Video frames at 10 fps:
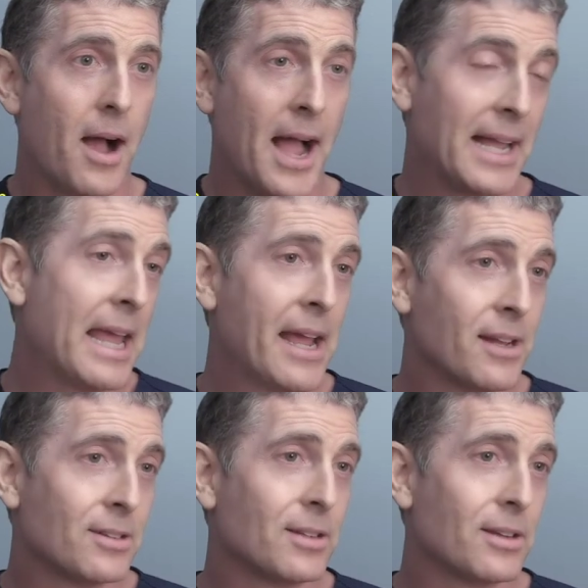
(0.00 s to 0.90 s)
I
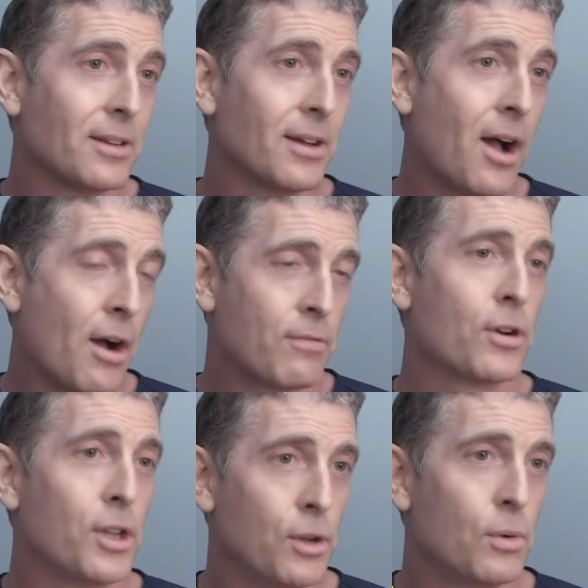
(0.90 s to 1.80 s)
can't
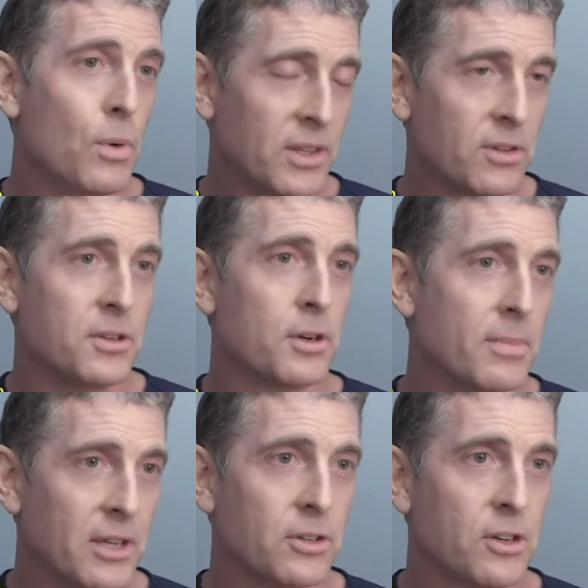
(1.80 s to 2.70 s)
offer you what's in your
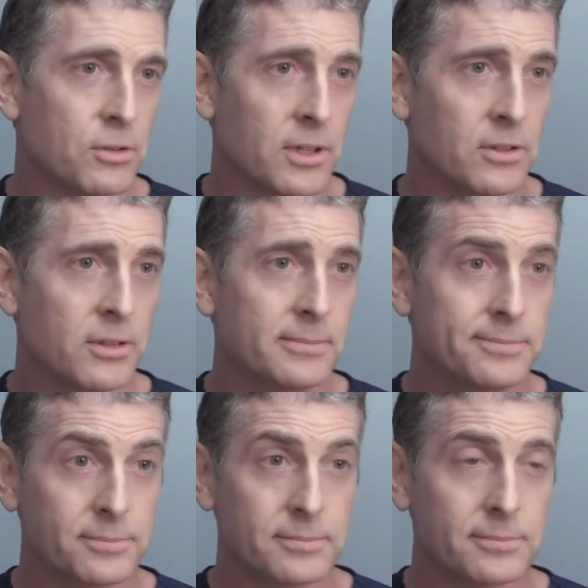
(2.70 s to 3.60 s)
best interest
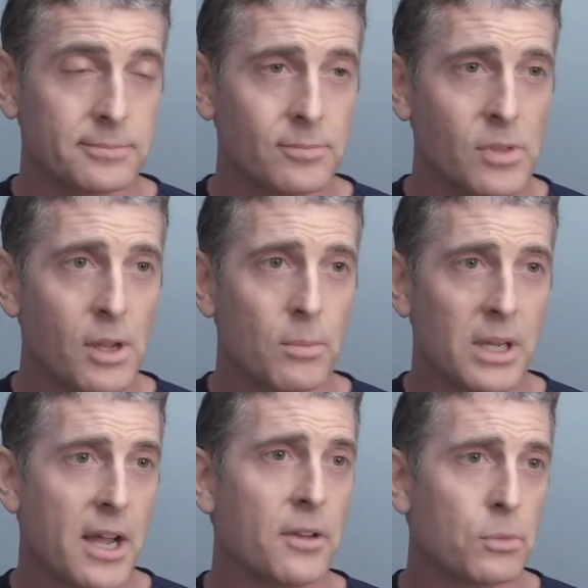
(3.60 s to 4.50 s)

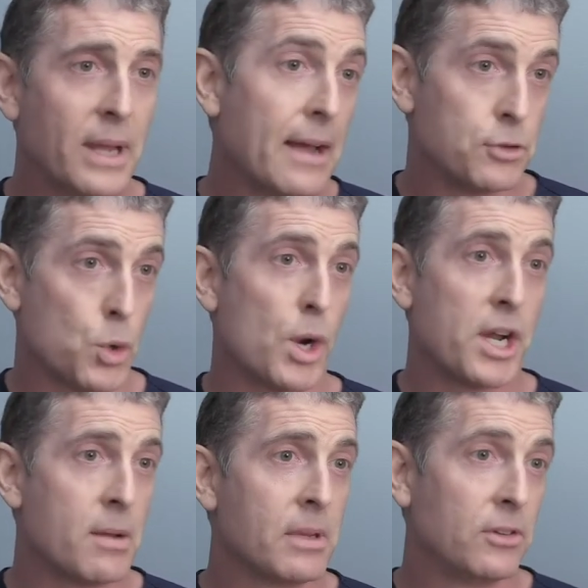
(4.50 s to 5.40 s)
because we have
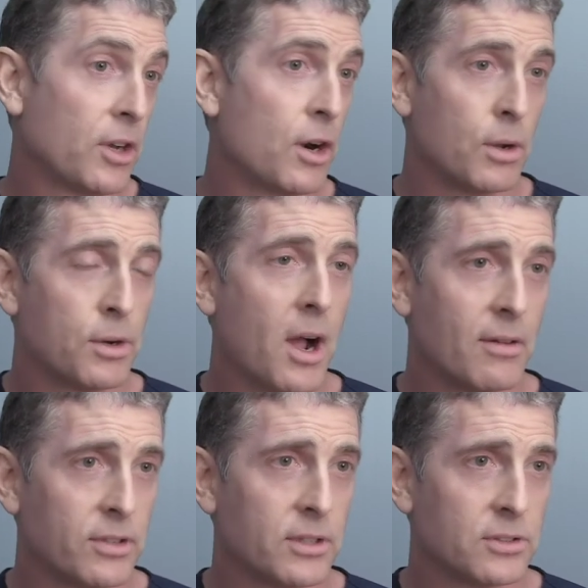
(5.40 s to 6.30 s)
shortcomings in our own
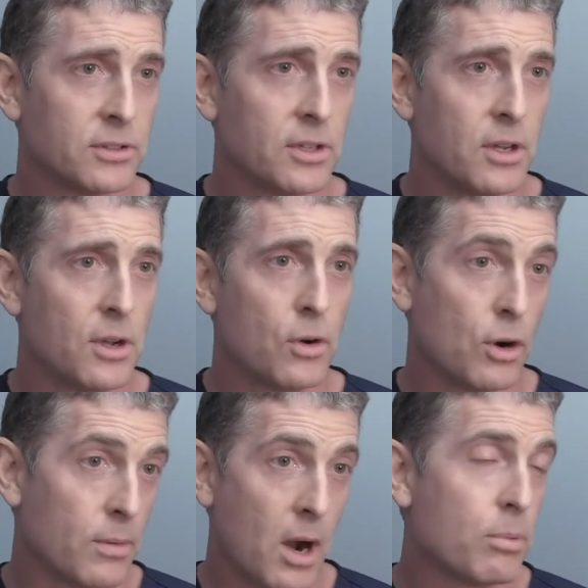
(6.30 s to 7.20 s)
office
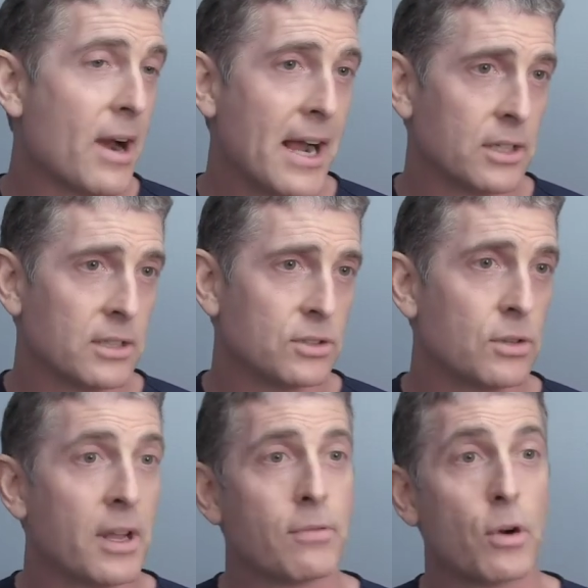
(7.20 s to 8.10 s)
or our practice,
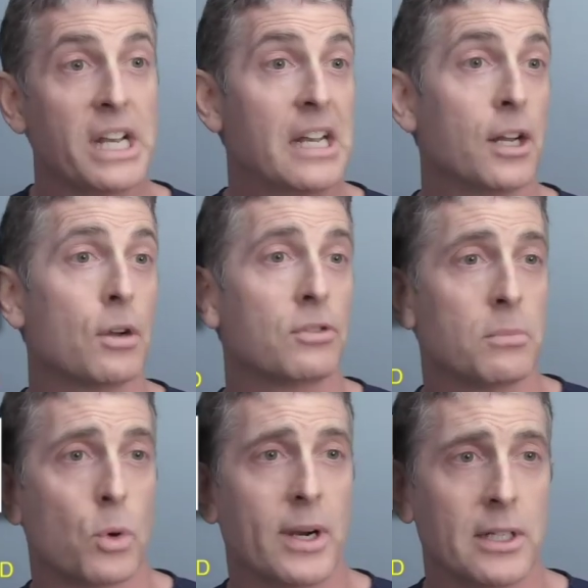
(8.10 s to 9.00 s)
so therefore you need to go
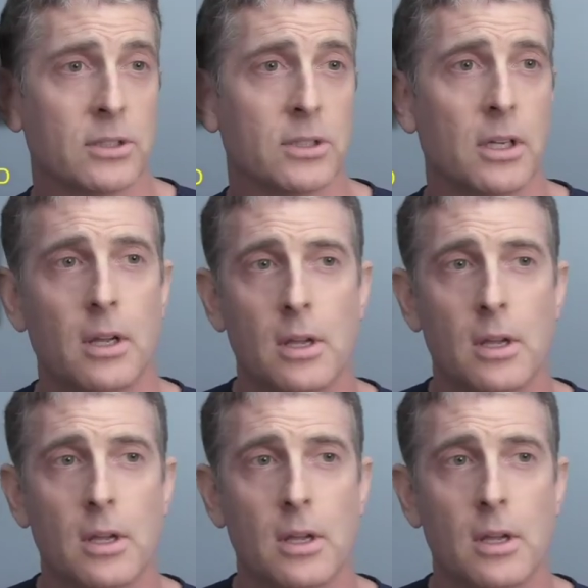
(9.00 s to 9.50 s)
somewhere else.